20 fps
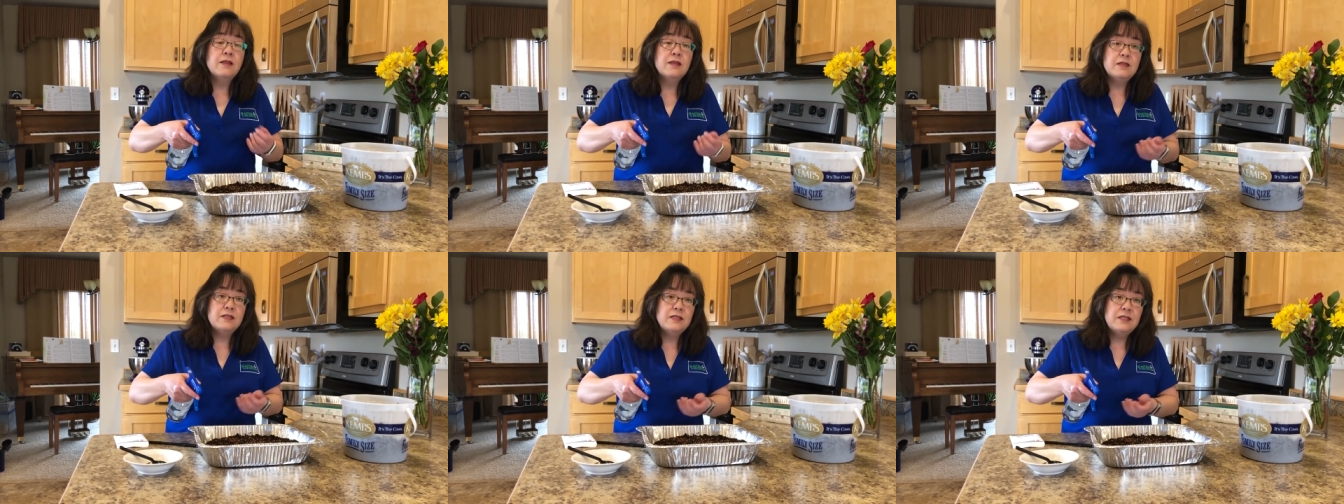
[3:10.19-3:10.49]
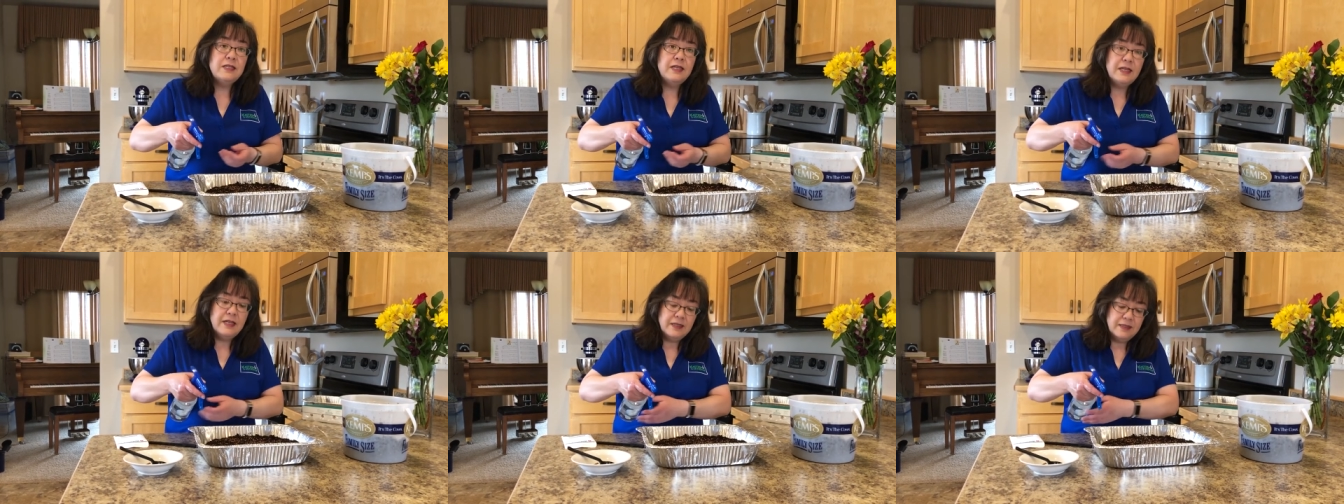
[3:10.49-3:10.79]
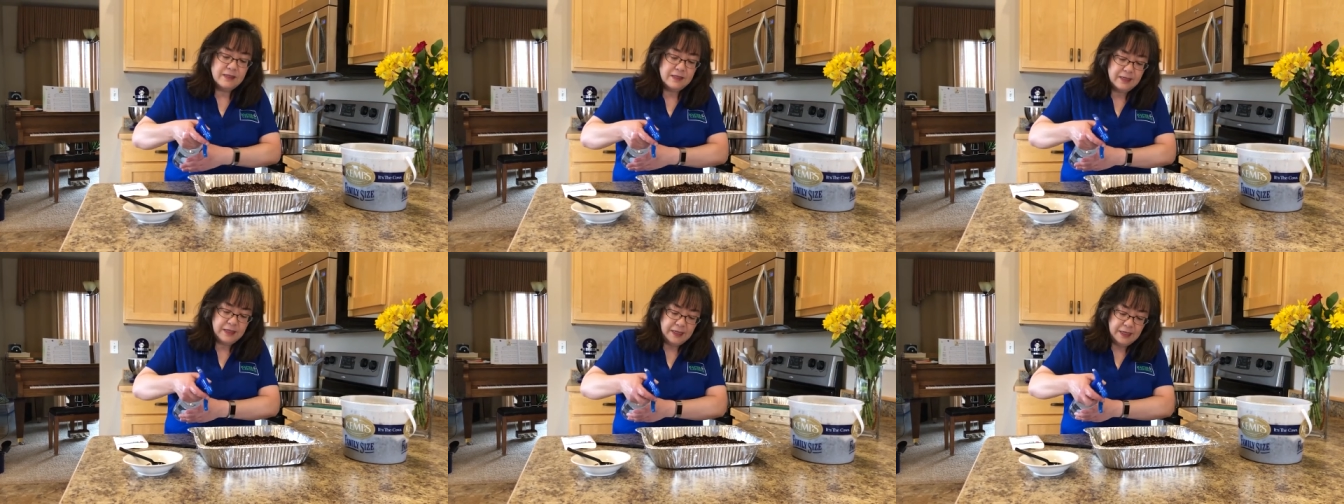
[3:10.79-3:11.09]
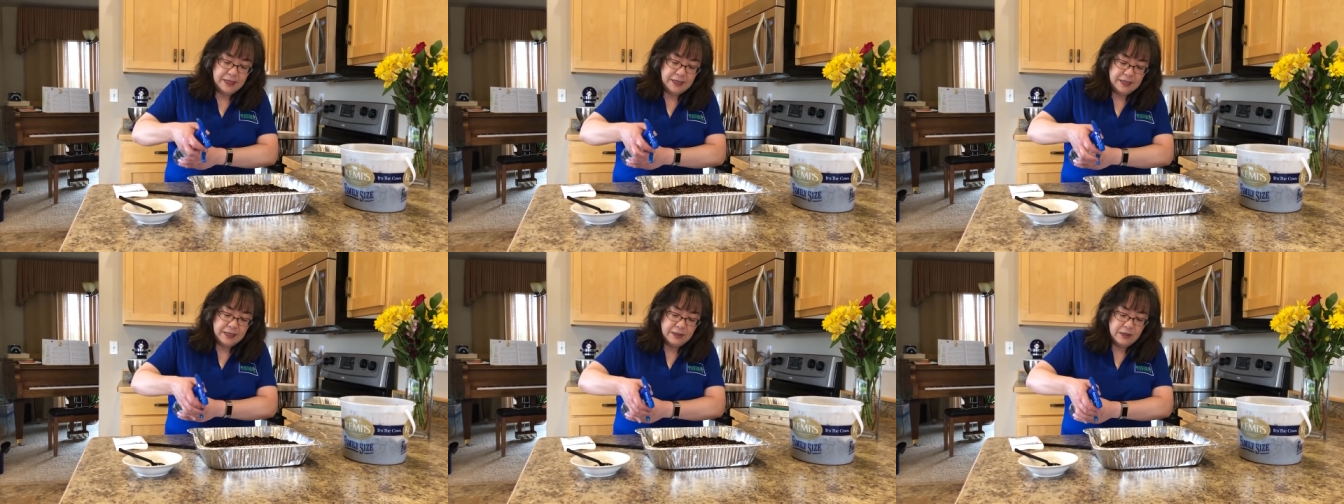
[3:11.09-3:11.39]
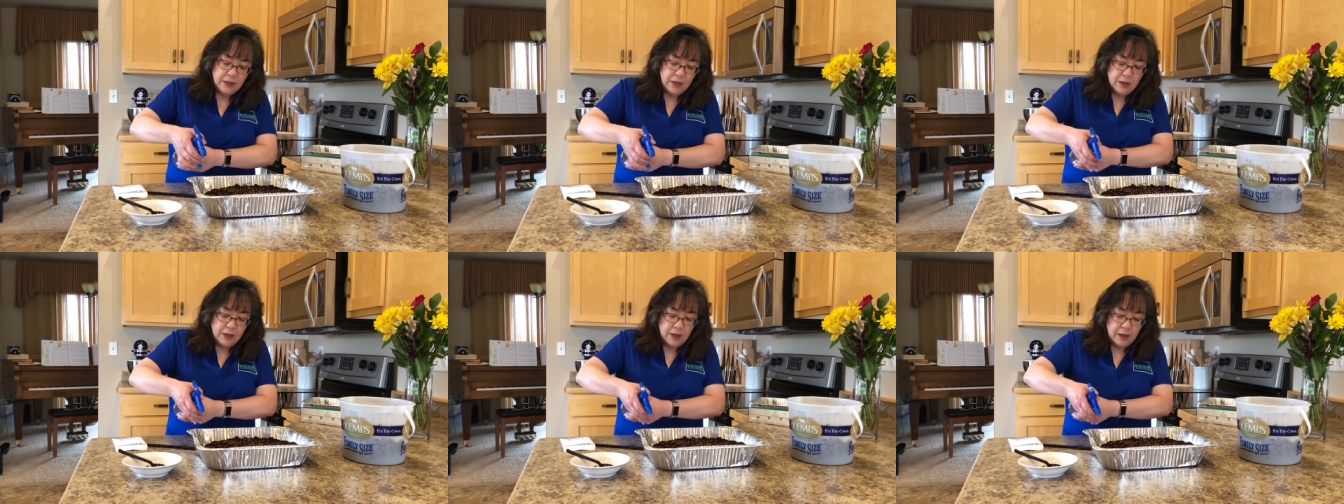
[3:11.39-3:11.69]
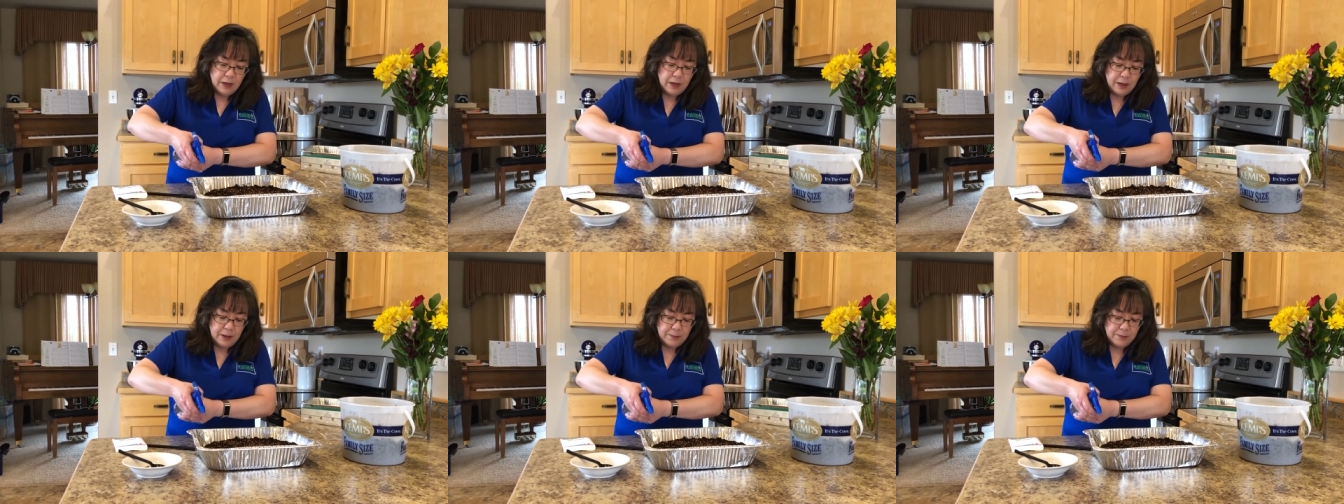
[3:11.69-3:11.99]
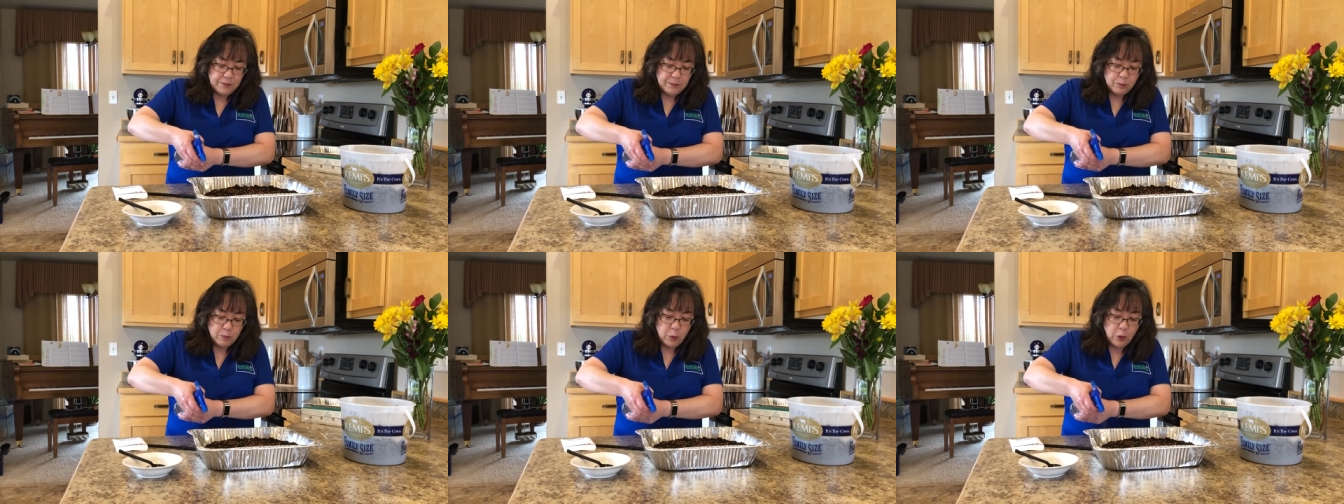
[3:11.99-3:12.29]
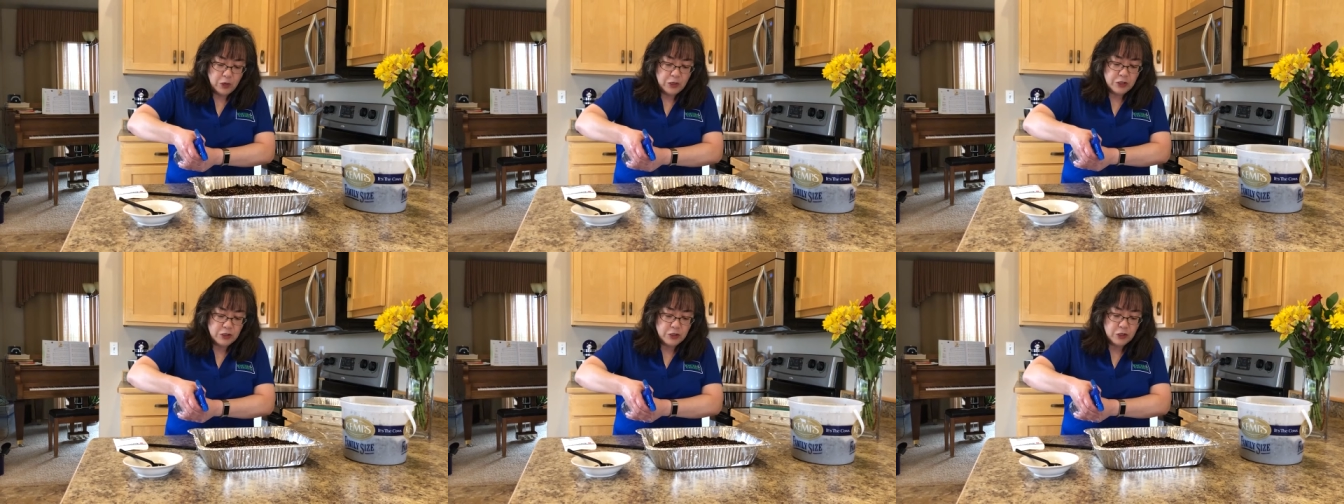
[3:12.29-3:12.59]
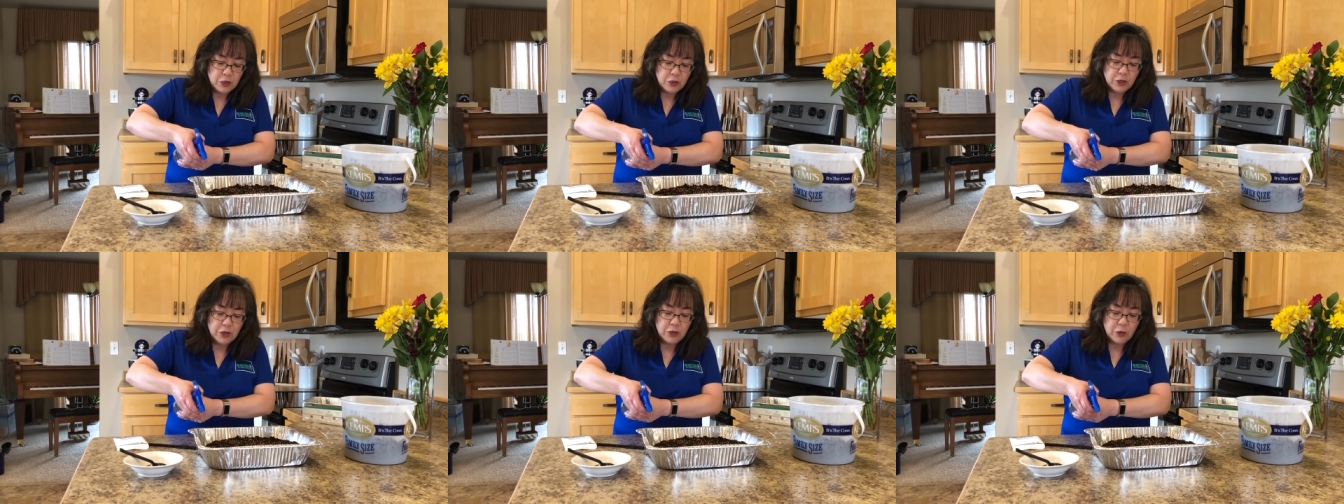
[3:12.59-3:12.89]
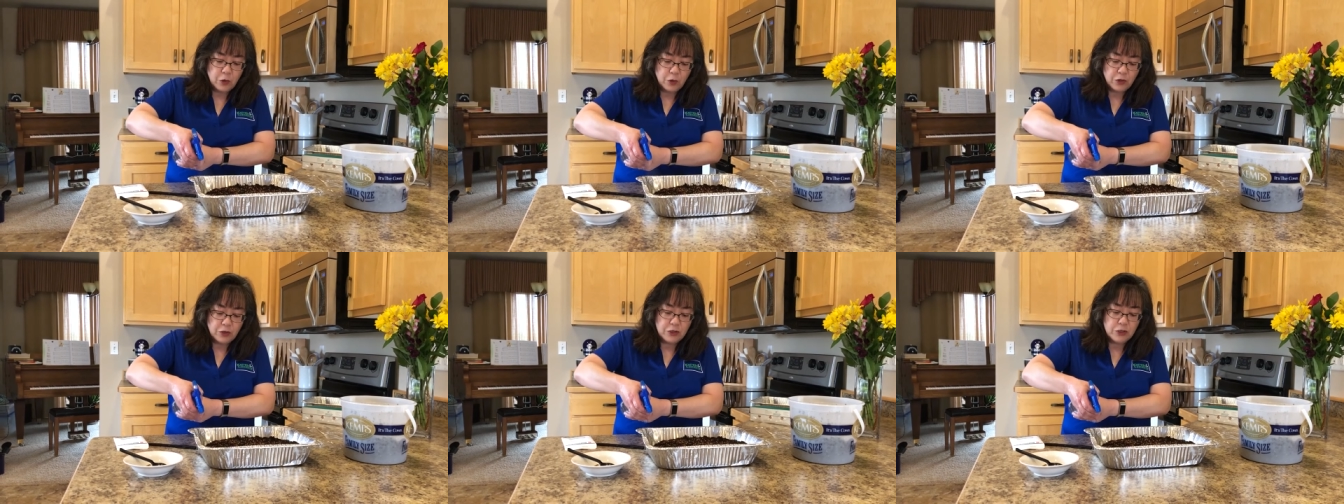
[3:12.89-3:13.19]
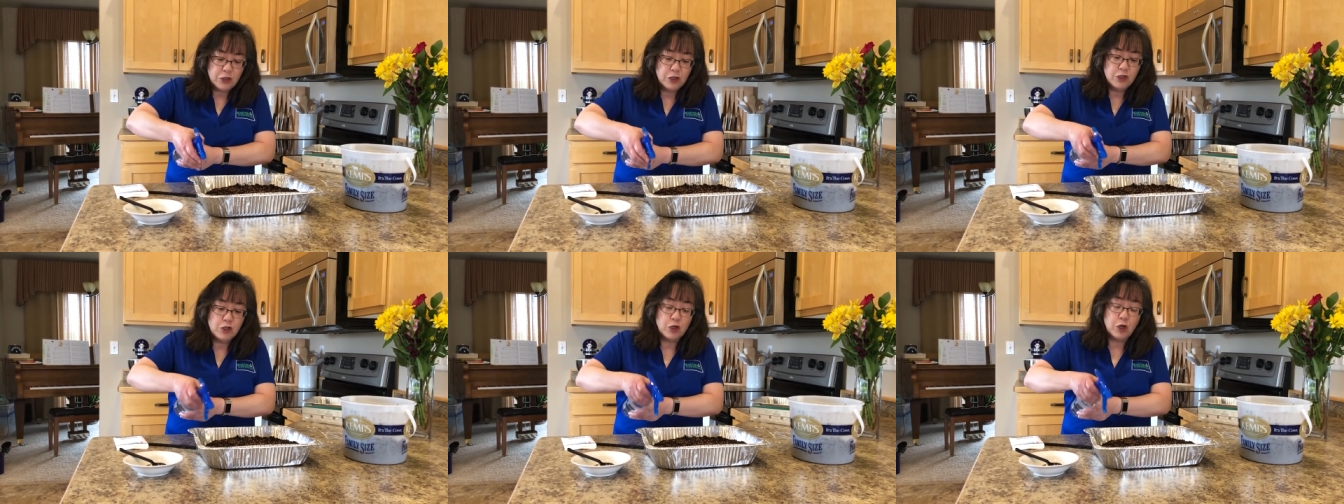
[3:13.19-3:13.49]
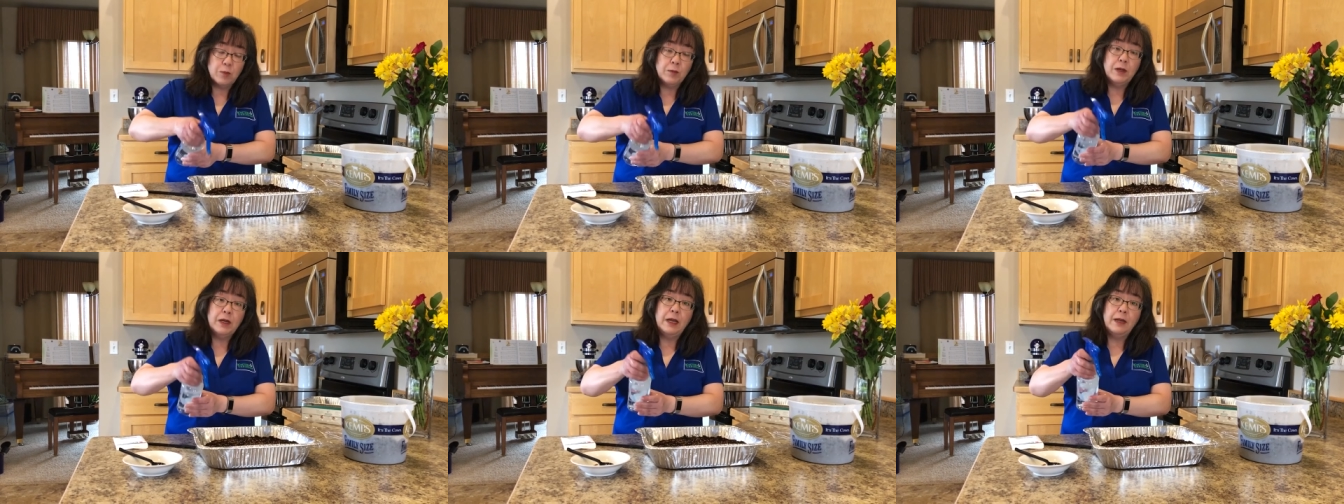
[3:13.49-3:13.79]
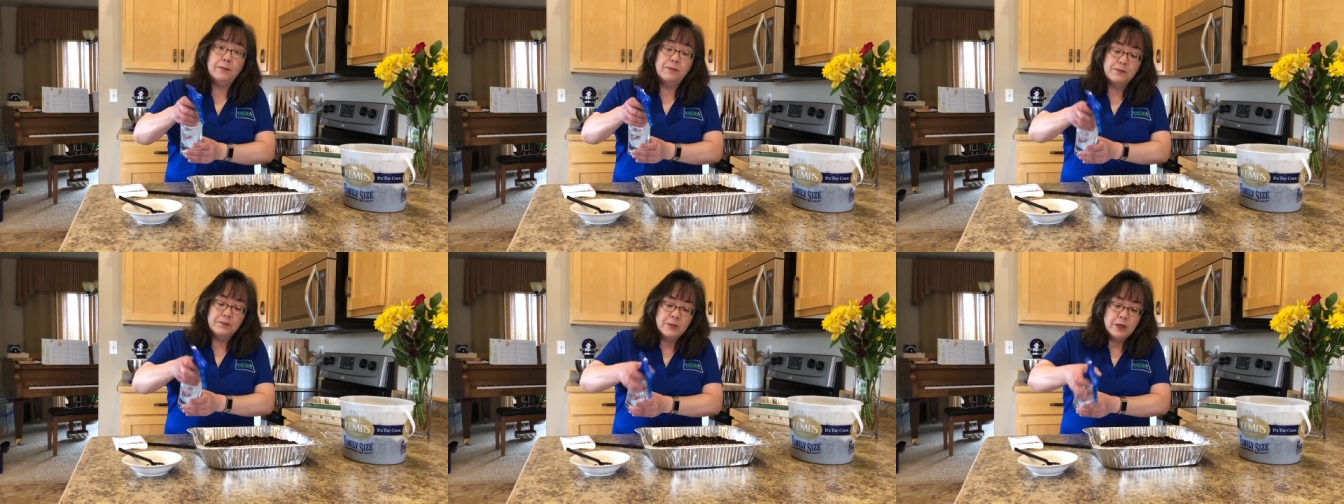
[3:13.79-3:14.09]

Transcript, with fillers: The seeds need um, moisture in order to germinate.